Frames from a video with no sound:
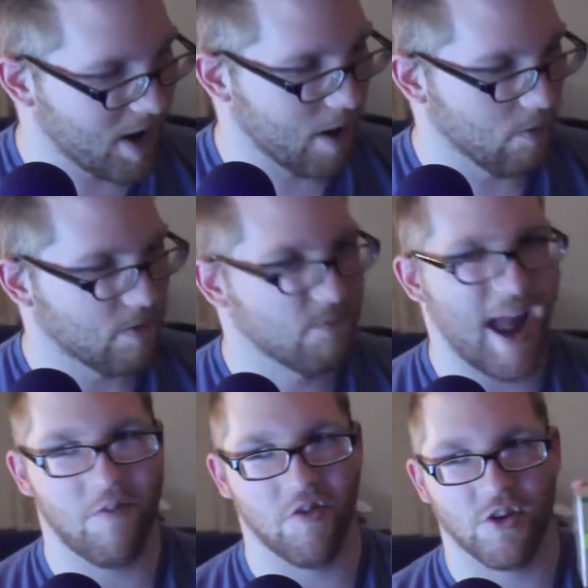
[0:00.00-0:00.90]
yeah,
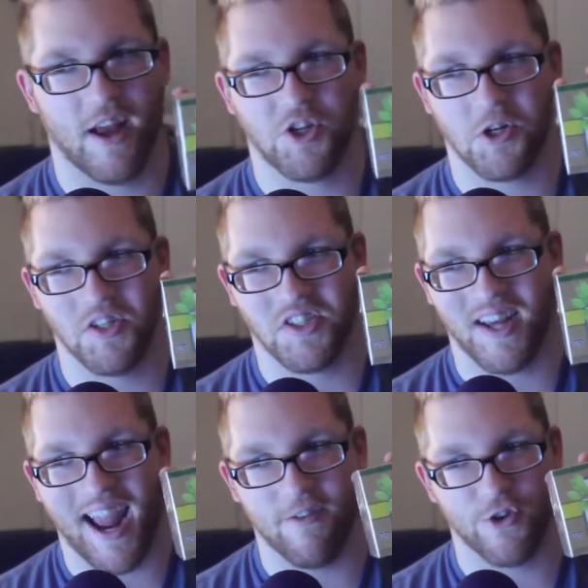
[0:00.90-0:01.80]
as you can
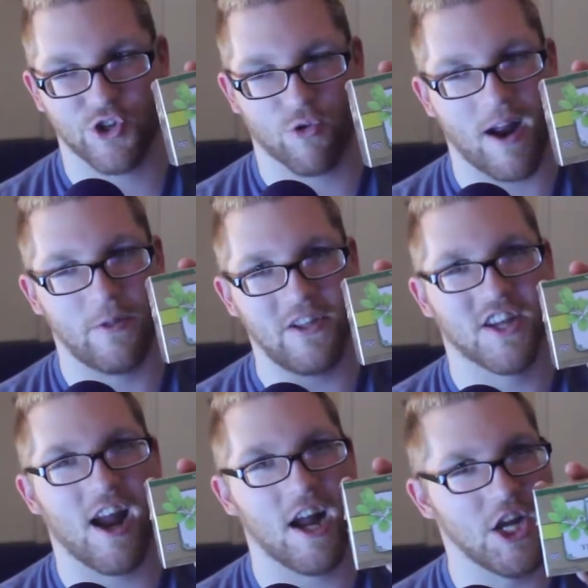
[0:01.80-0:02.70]
see, I haven't tried this
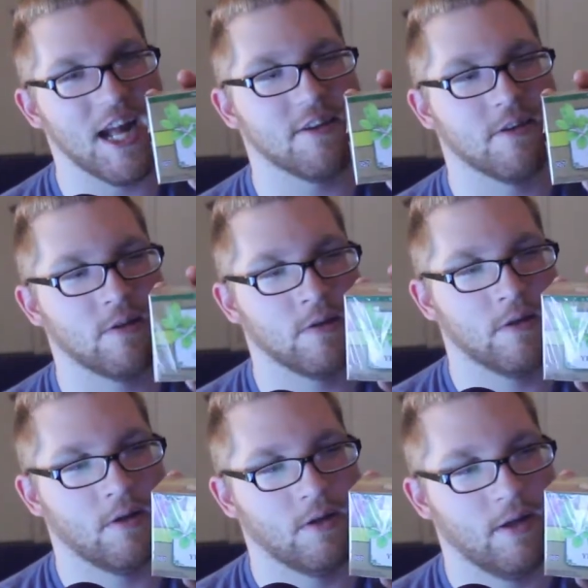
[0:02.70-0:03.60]
kind yet.
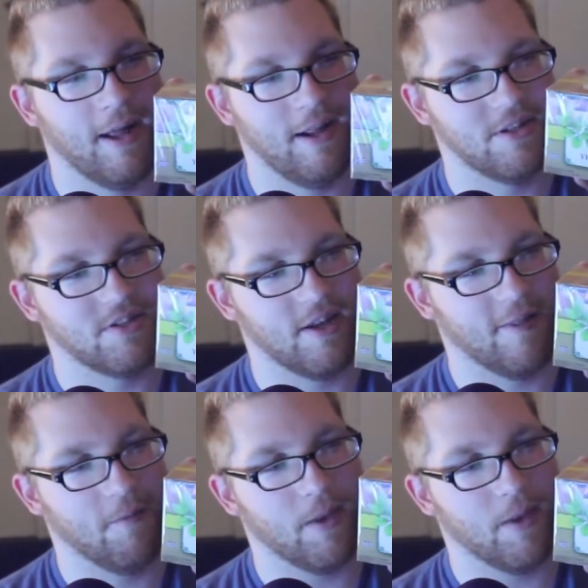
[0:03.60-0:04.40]
It's still in the